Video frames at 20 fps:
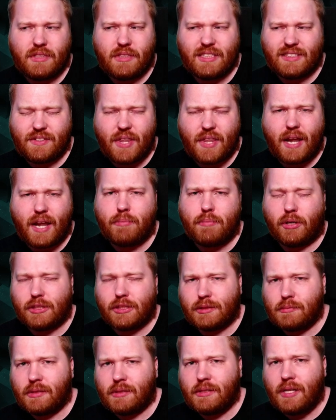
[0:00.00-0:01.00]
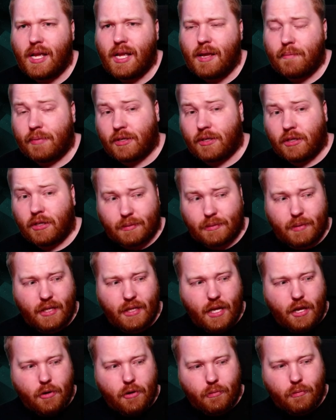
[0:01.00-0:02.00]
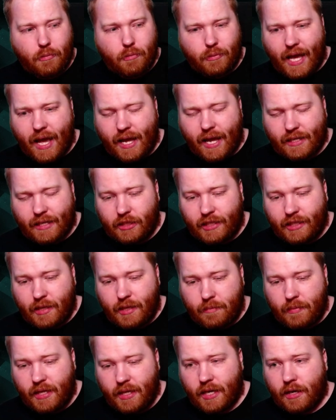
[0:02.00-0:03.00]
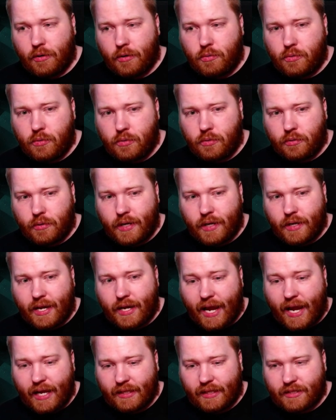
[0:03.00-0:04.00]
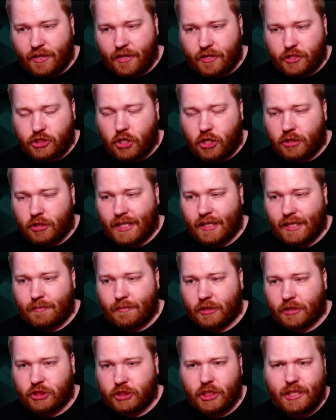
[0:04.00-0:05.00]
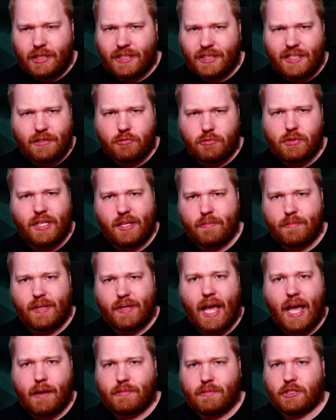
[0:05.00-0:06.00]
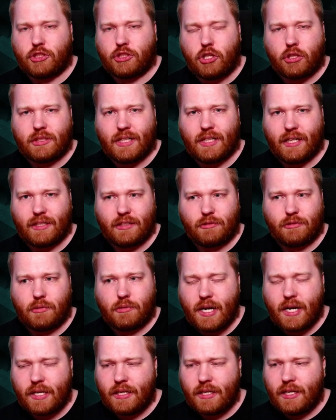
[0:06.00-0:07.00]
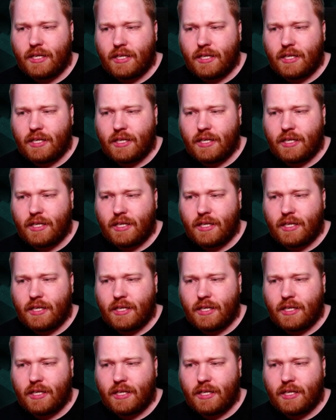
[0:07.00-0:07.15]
Is that possible? Because I mean, we had Ymir who ate the Jaw Titan, but she didn't really became the Jaw Titan, right?